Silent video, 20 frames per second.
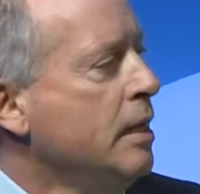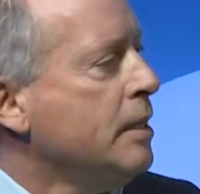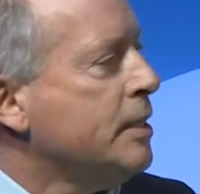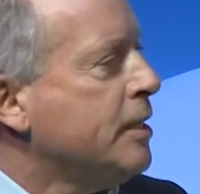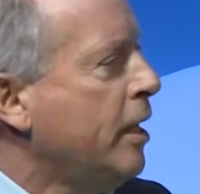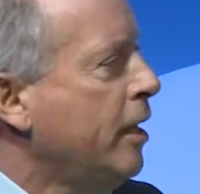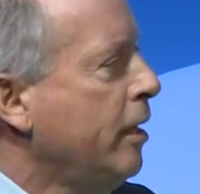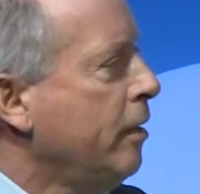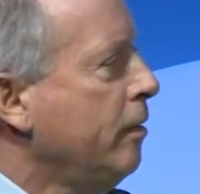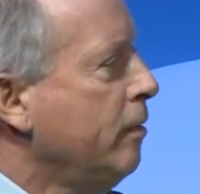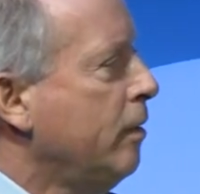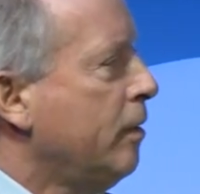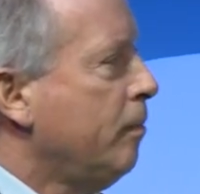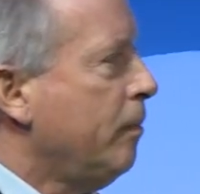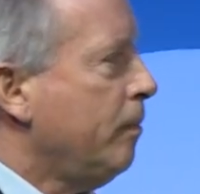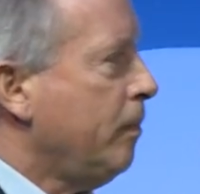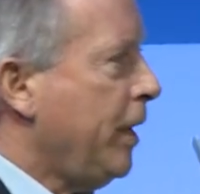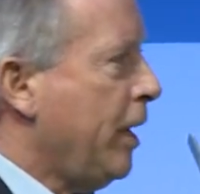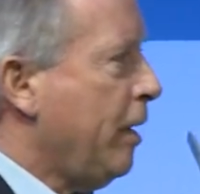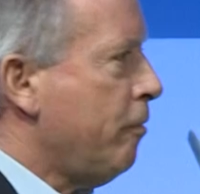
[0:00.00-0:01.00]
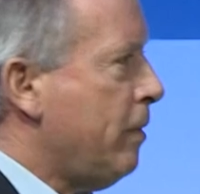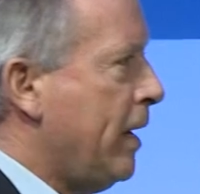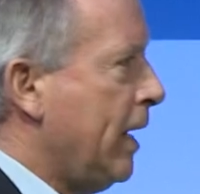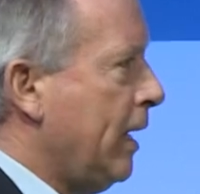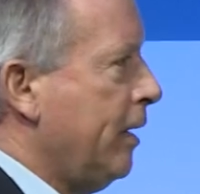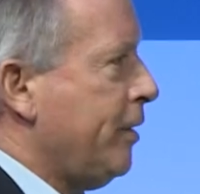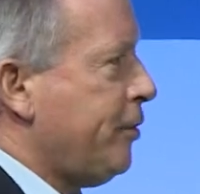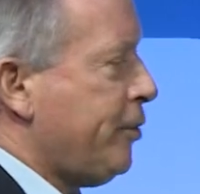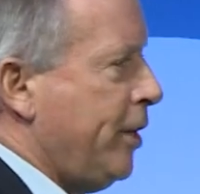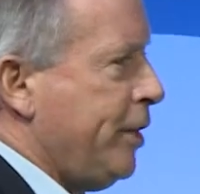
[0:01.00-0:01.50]
So, you know,
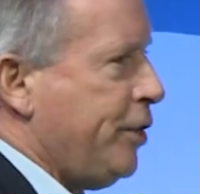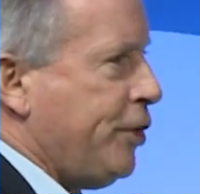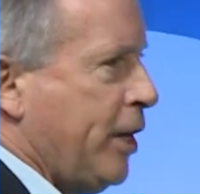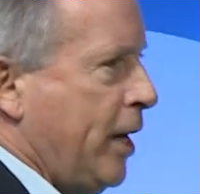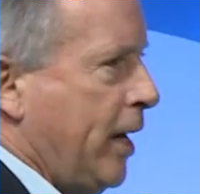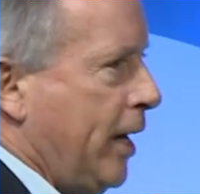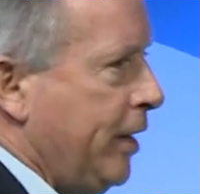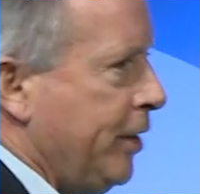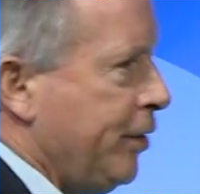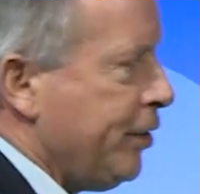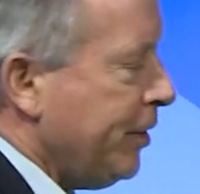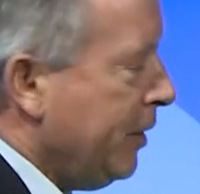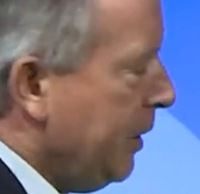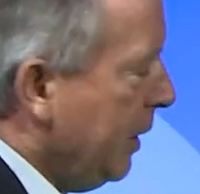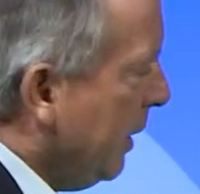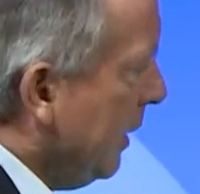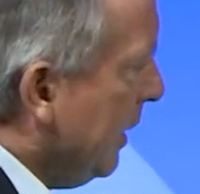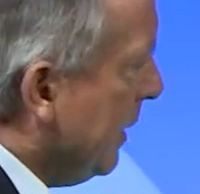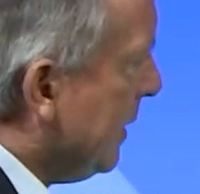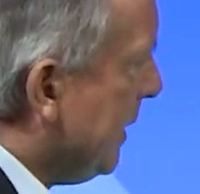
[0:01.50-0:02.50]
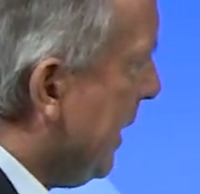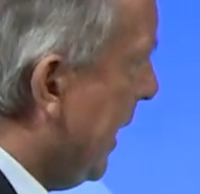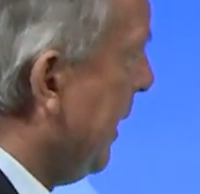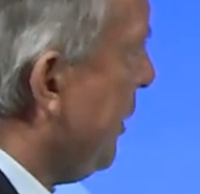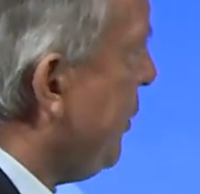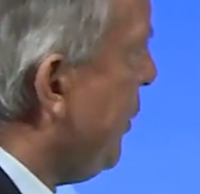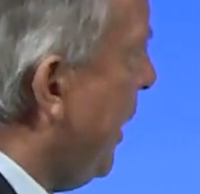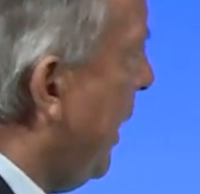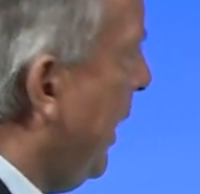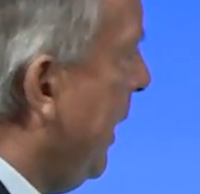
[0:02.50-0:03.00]
regulatory change,
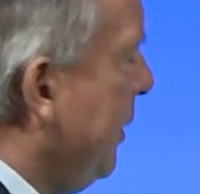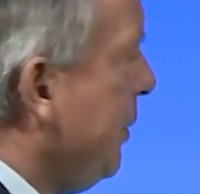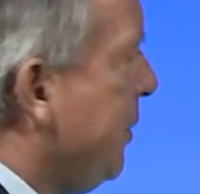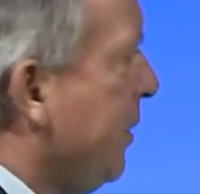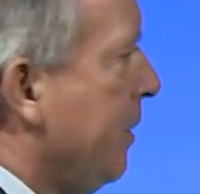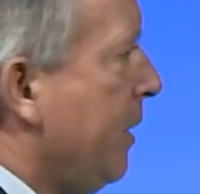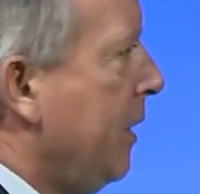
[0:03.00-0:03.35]
tech change,